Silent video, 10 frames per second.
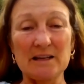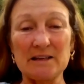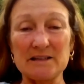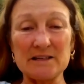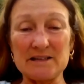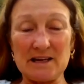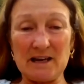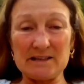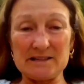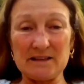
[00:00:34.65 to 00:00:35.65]
The
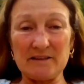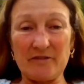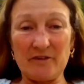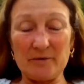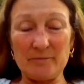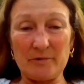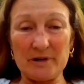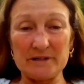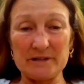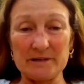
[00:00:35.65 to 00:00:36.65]
detail is in the fine
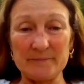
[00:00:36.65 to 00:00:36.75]
print.